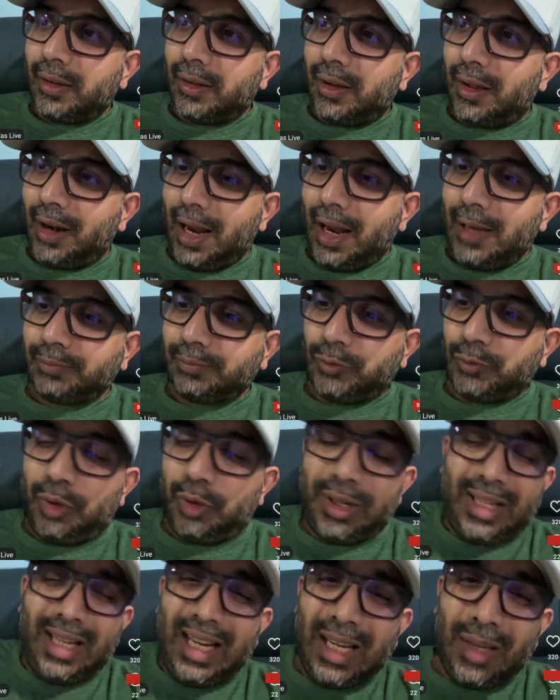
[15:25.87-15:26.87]
all right,
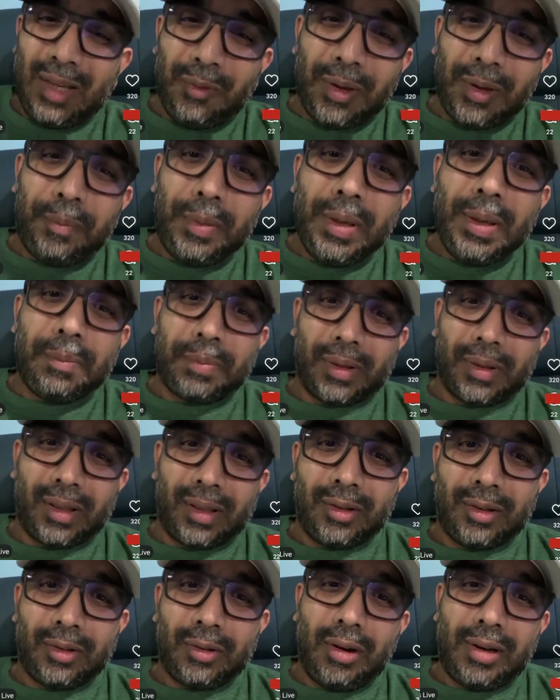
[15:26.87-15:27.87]
you're dealing with people.
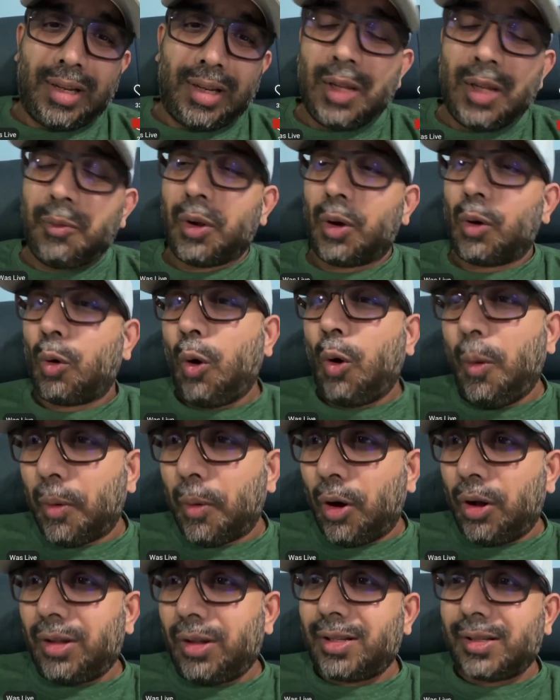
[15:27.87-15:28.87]
You're not dealing with
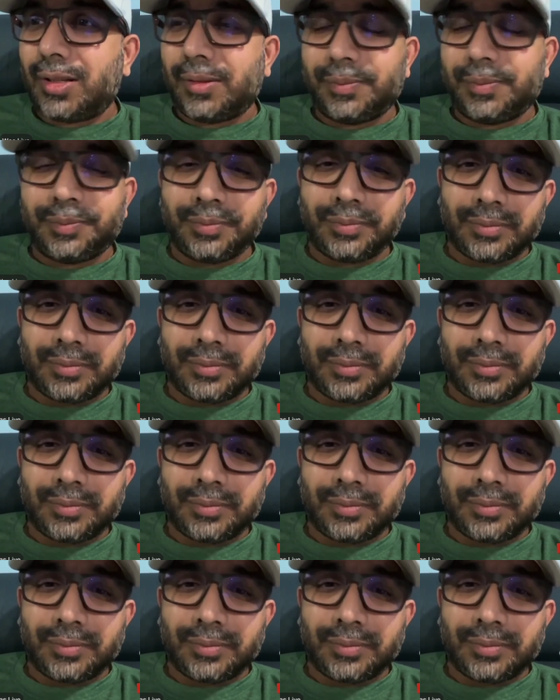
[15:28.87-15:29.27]
robots.